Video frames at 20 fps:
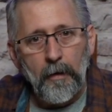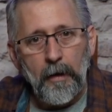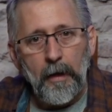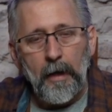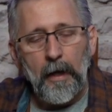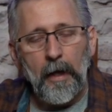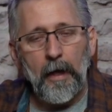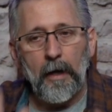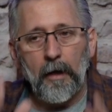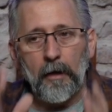
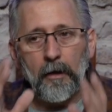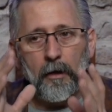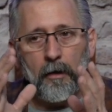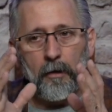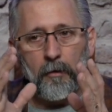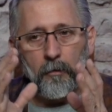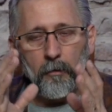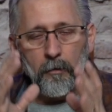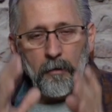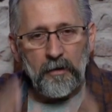And I'm going
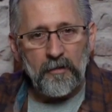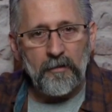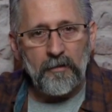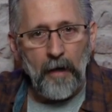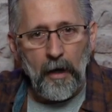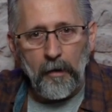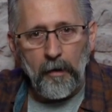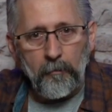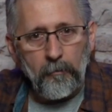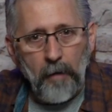to
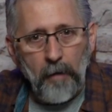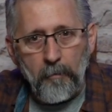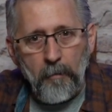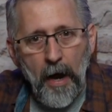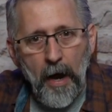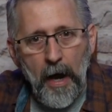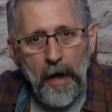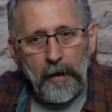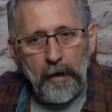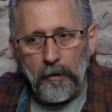reset my
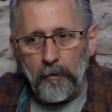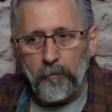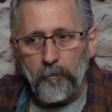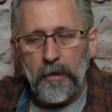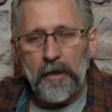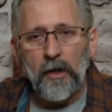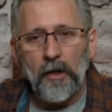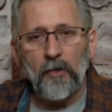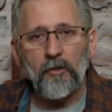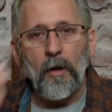mind
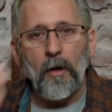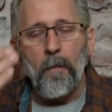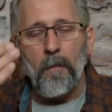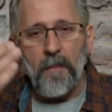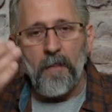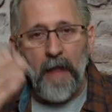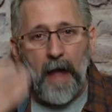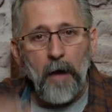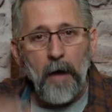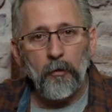because
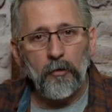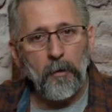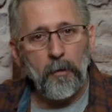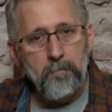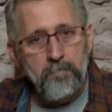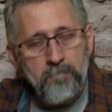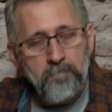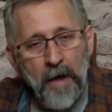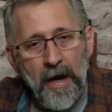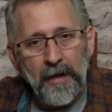that was a
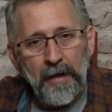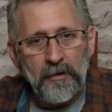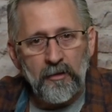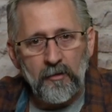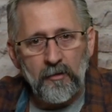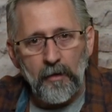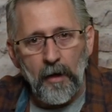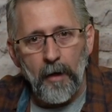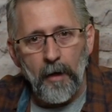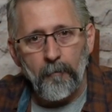
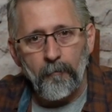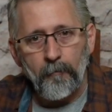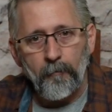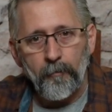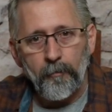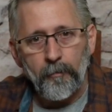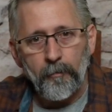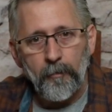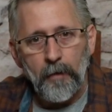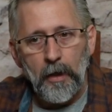mindset.
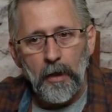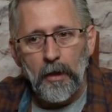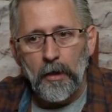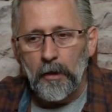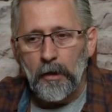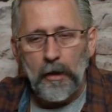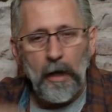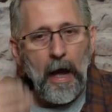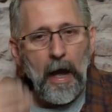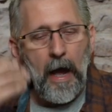
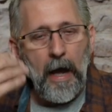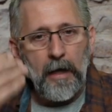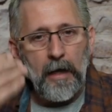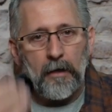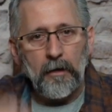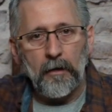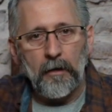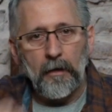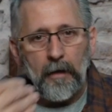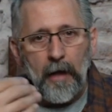I had
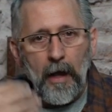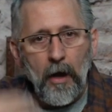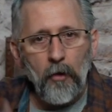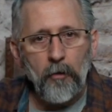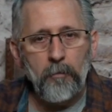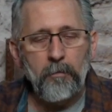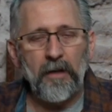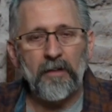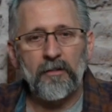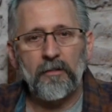
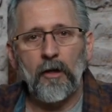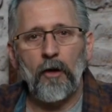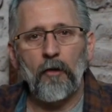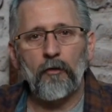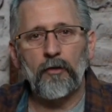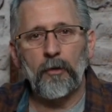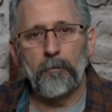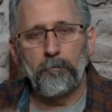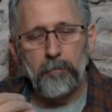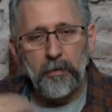allowed myself
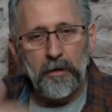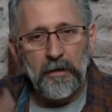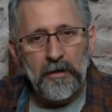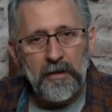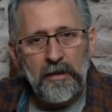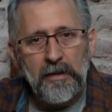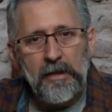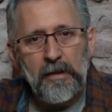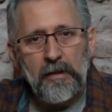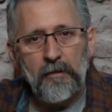to
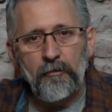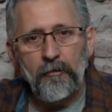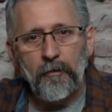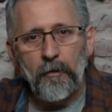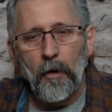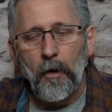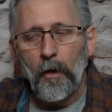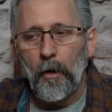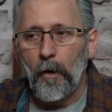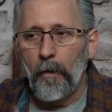believe
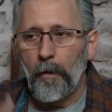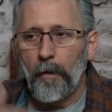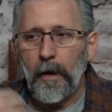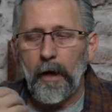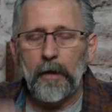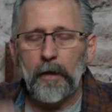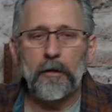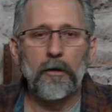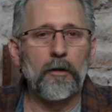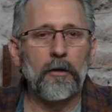that I
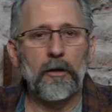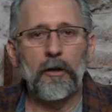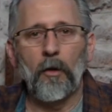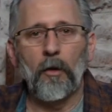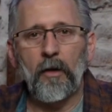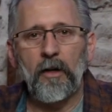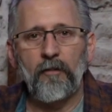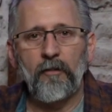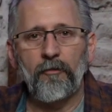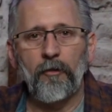couldn't go
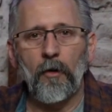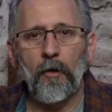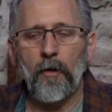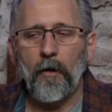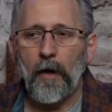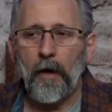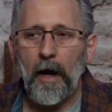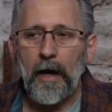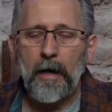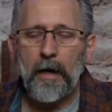any
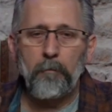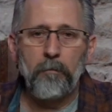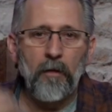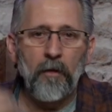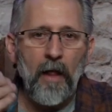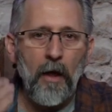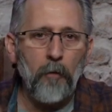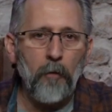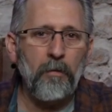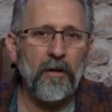further. I
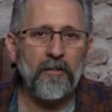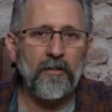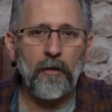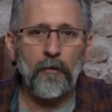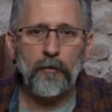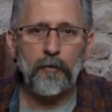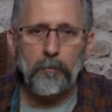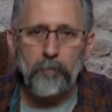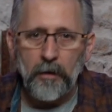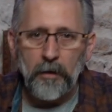allowed
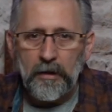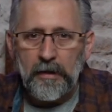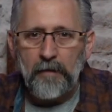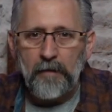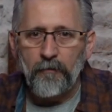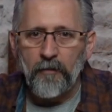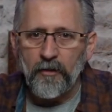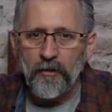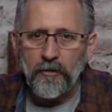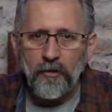myself to
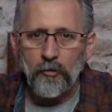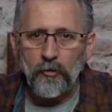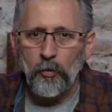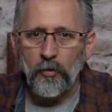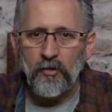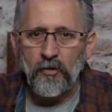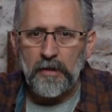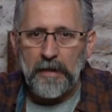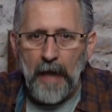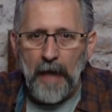believe that this
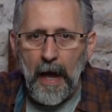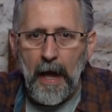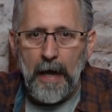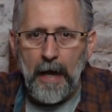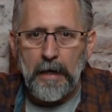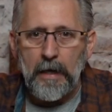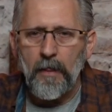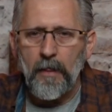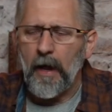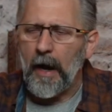was the
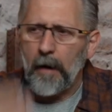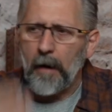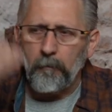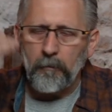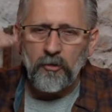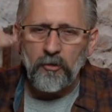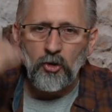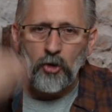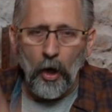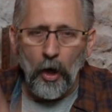end, that
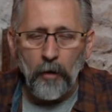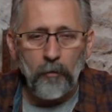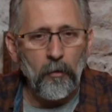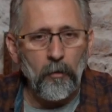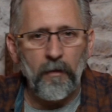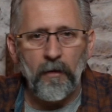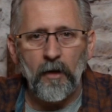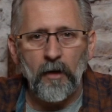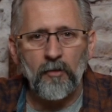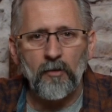I'm done
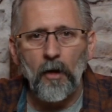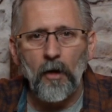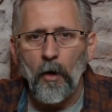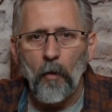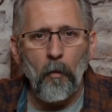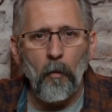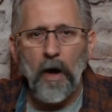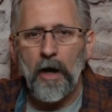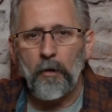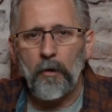with this.
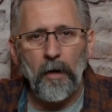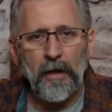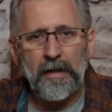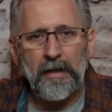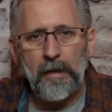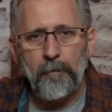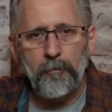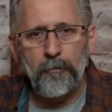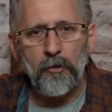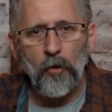Why do I
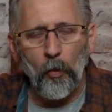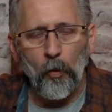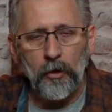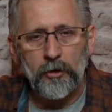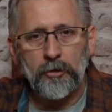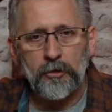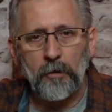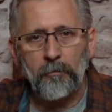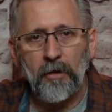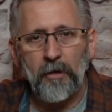keep
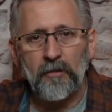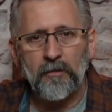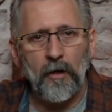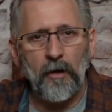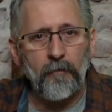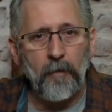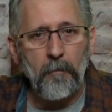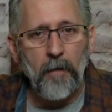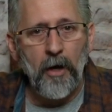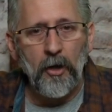torturing
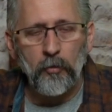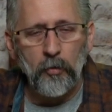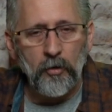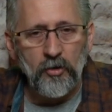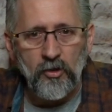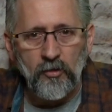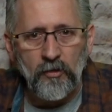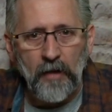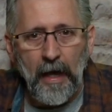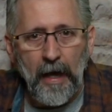myself? I might as well
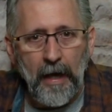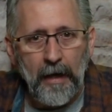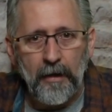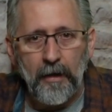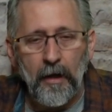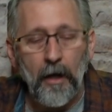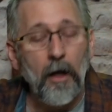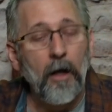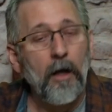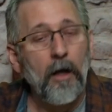just end it.